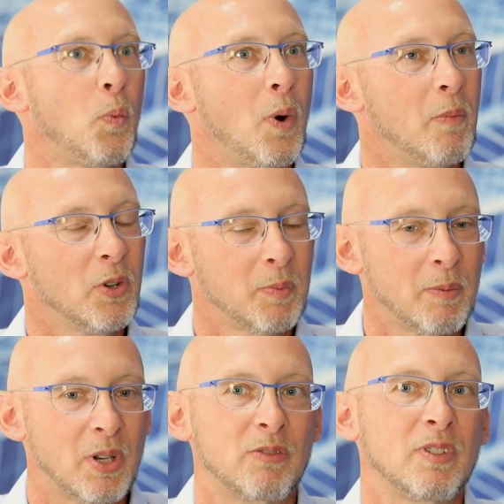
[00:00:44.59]
what most
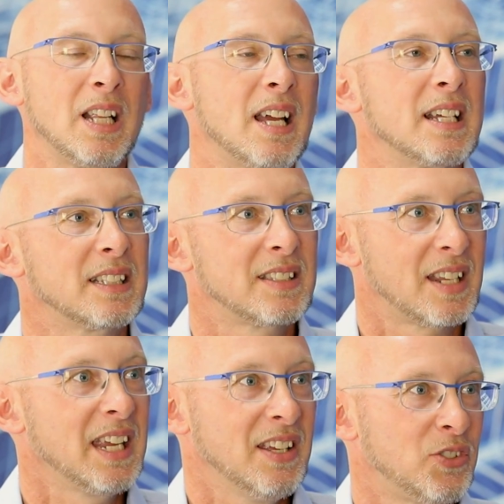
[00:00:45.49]
people don't realize is
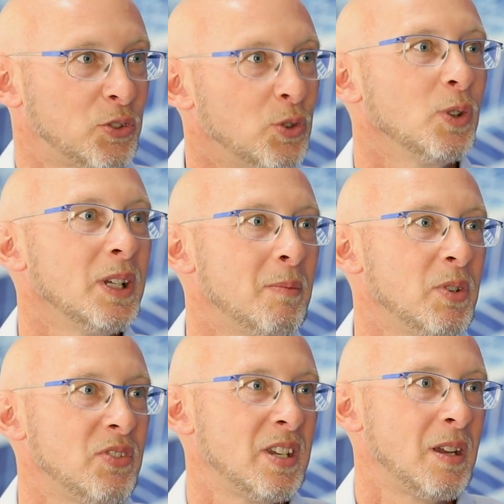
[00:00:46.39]
it is truly a
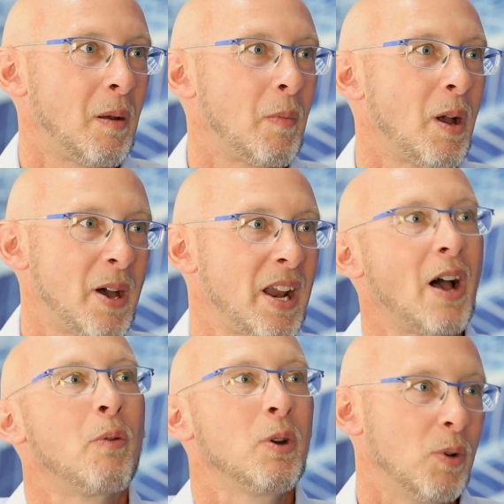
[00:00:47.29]
museum about
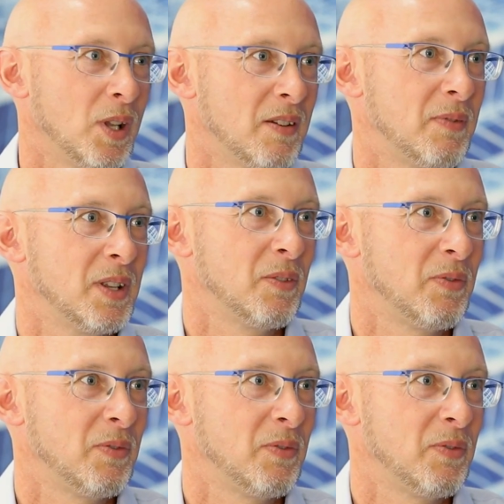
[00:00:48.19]
how we will live in the